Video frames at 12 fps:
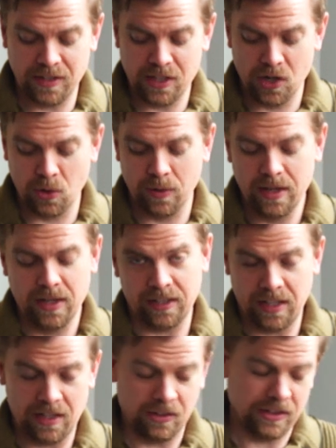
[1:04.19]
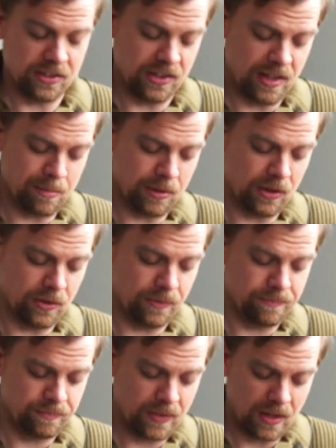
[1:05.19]
video. Again, I'll link to that
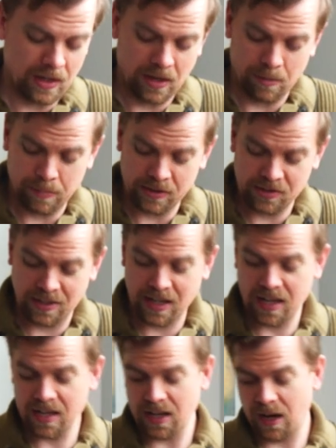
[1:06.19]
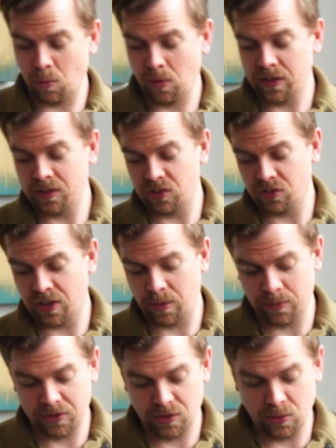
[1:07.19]
below. But today I wanted to
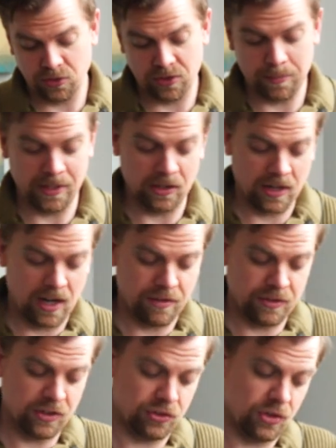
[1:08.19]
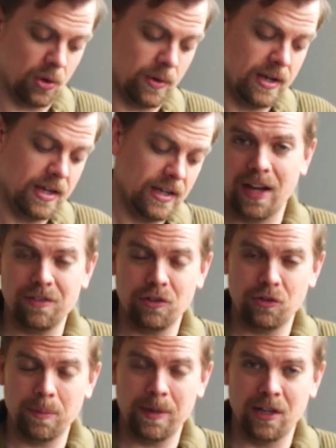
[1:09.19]
share with you some of their coffee. So
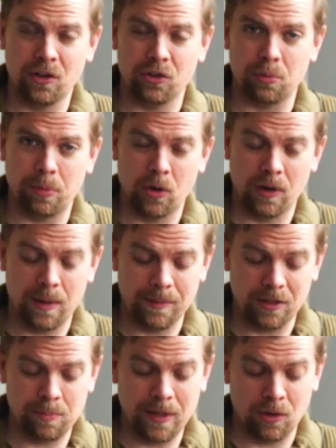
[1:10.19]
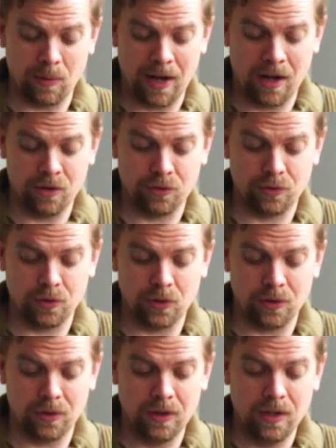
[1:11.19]
Cafe Femenino is a program that's been around
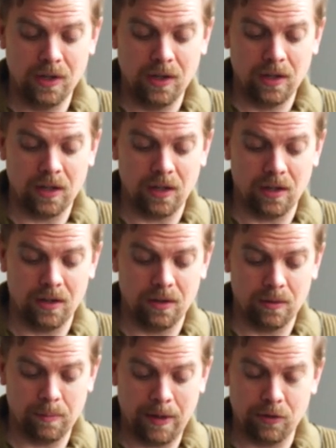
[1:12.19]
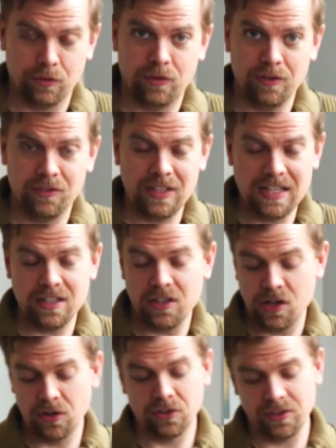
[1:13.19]
for about 15
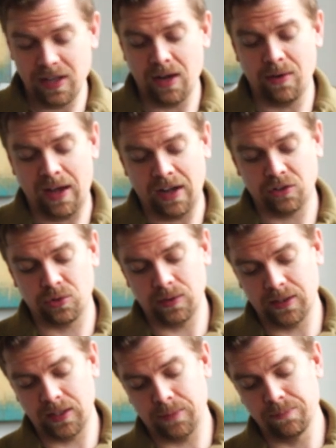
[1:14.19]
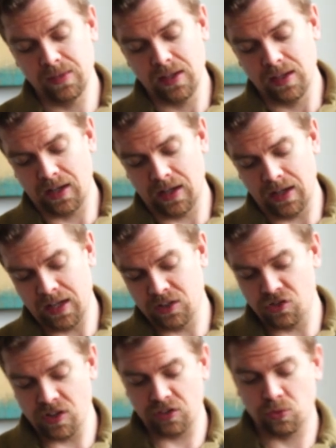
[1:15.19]
years now, actually.
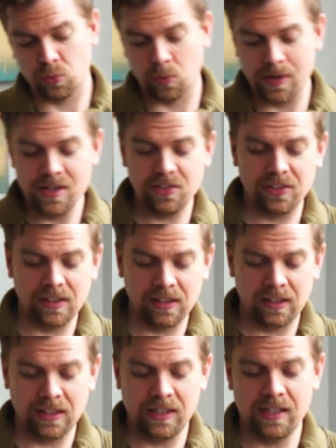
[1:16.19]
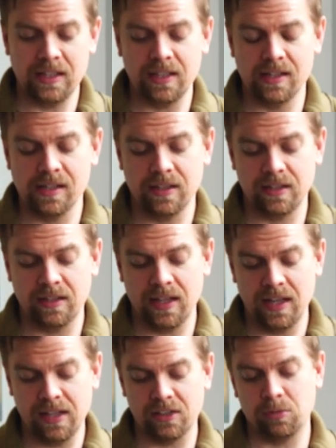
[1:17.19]
And just recently
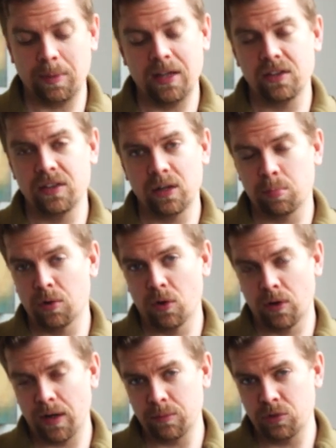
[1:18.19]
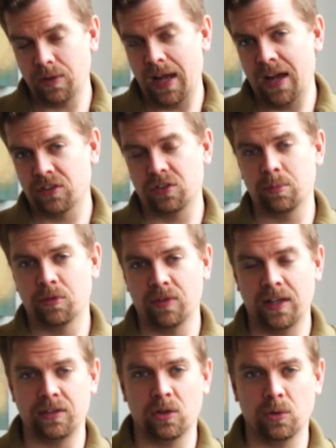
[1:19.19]
they expanded their program to actually
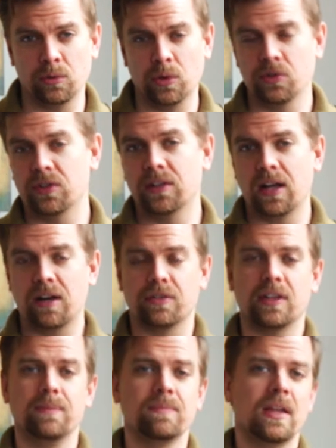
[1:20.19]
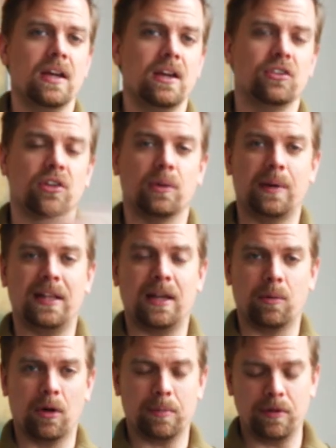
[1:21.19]
provide their own roasted coffee. So the way
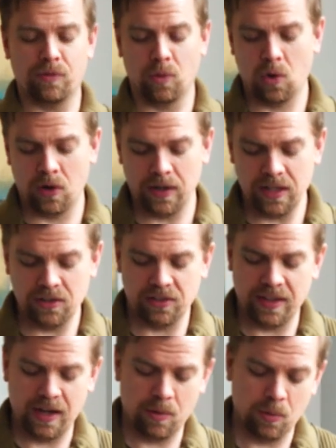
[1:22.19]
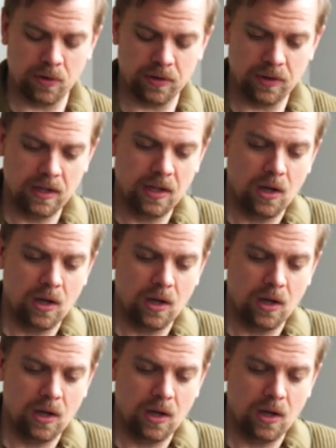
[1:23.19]
they worked before is they've